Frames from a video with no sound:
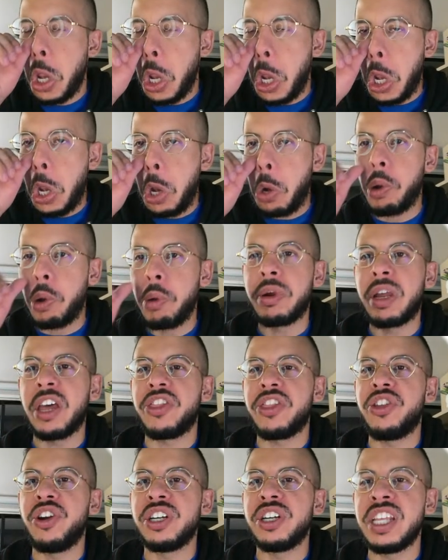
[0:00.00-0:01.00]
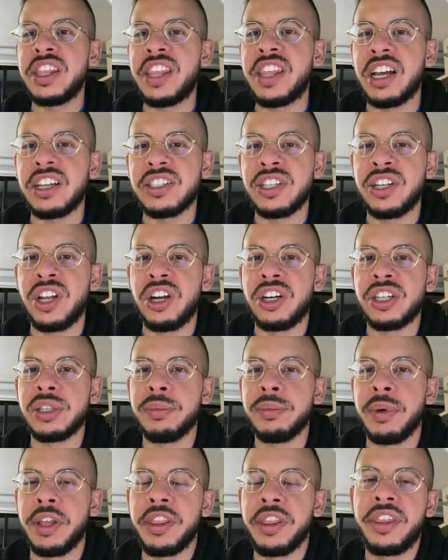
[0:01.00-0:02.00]
We would get $13,000 a
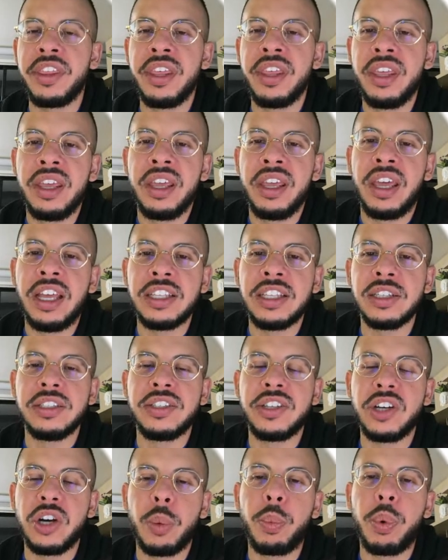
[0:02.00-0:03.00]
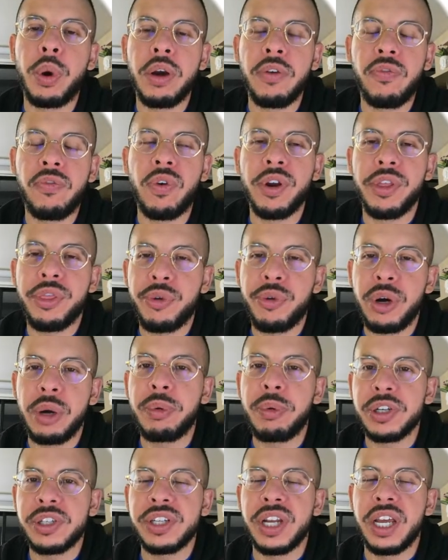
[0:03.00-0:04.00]
month. It's a
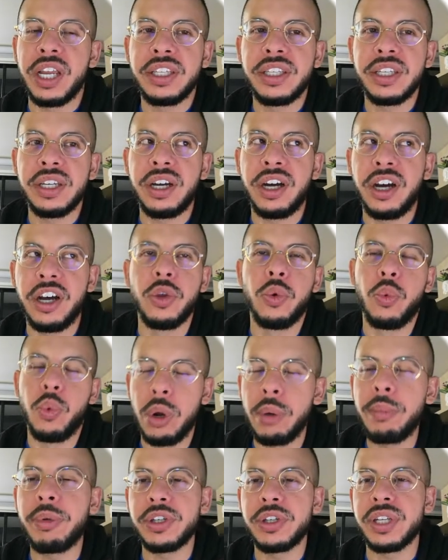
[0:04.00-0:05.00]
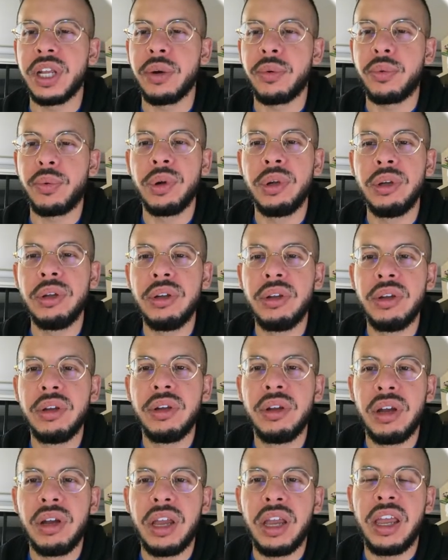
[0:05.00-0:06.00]
0.43% on the 1% rule.
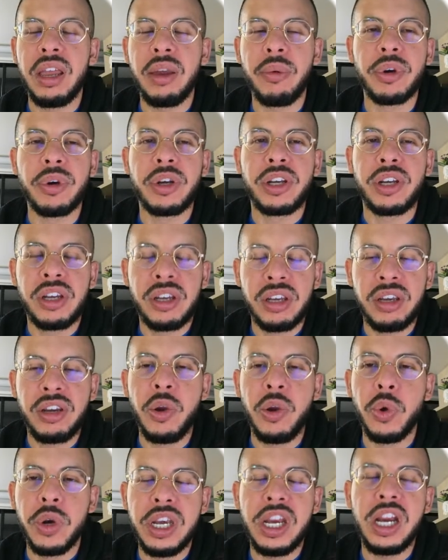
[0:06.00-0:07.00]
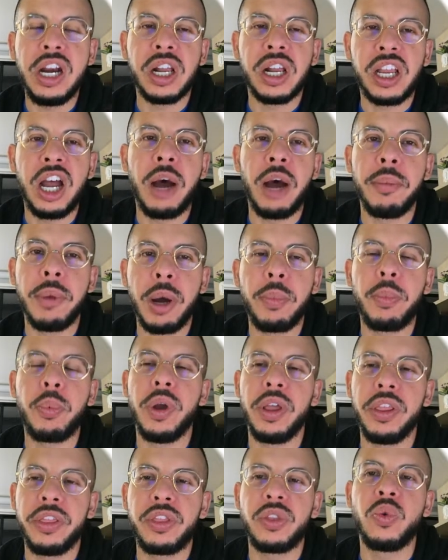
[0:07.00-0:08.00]
You would need to come up
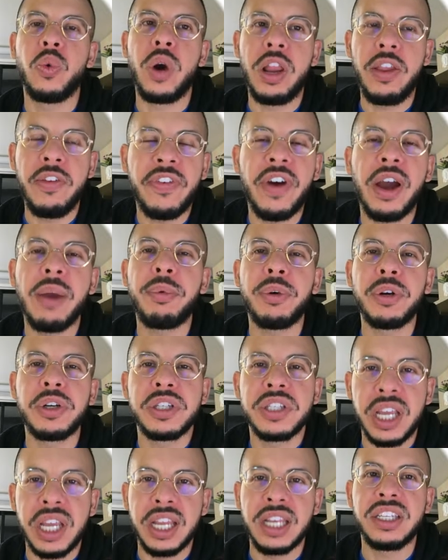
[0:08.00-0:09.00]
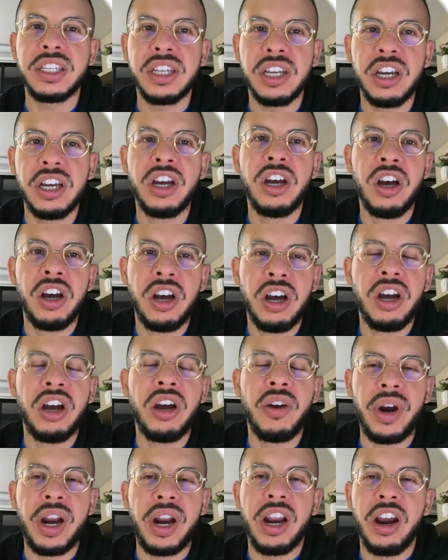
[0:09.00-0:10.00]
with 25%,
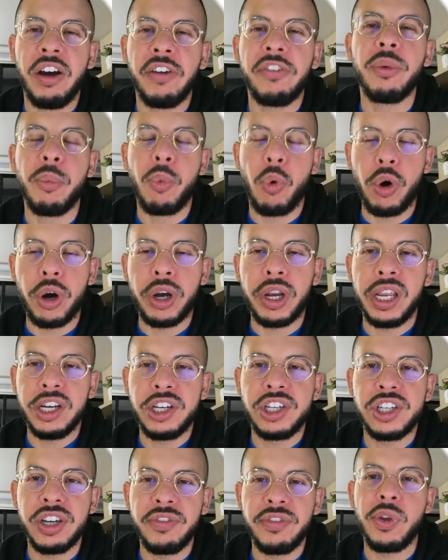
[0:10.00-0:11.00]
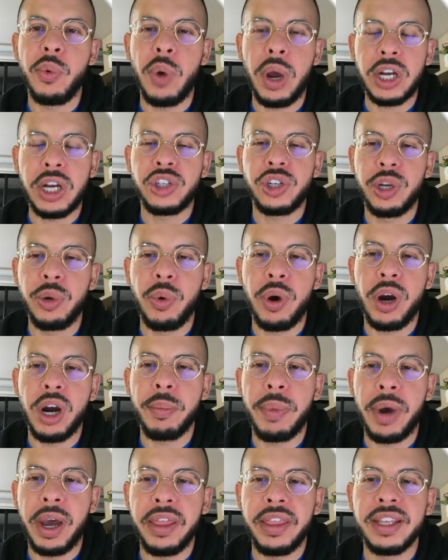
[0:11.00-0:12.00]
right, of the mortgage if you actually wanted to
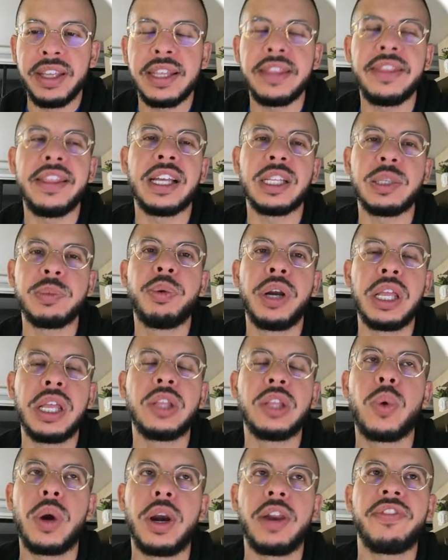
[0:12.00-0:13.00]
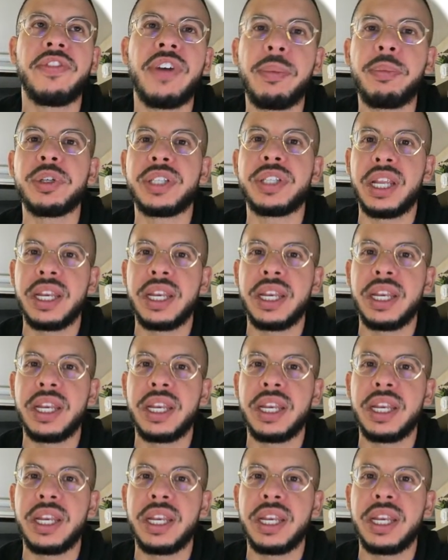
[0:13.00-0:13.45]
buy this, and that's putting 25%